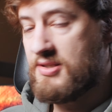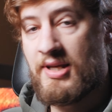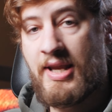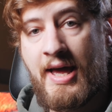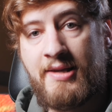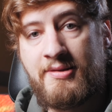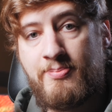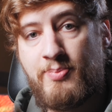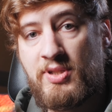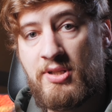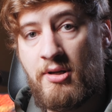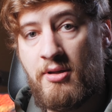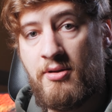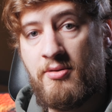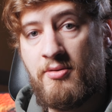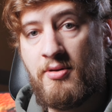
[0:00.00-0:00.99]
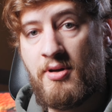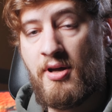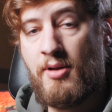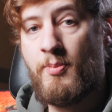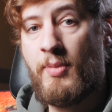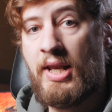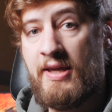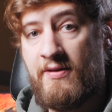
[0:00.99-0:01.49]
an absolute
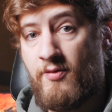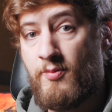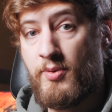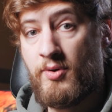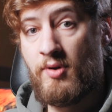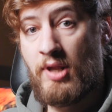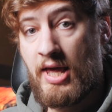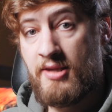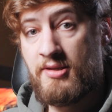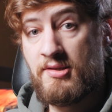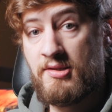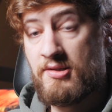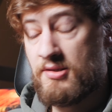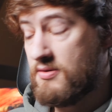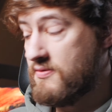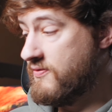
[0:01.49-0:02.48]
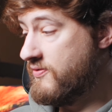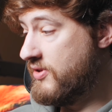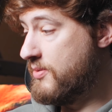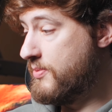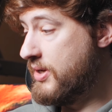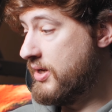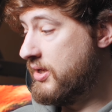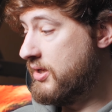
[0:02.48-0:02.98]
unbelievable lens for the
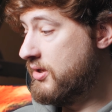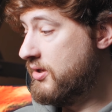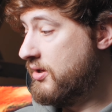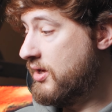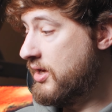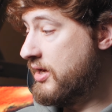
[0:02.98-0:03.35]
money.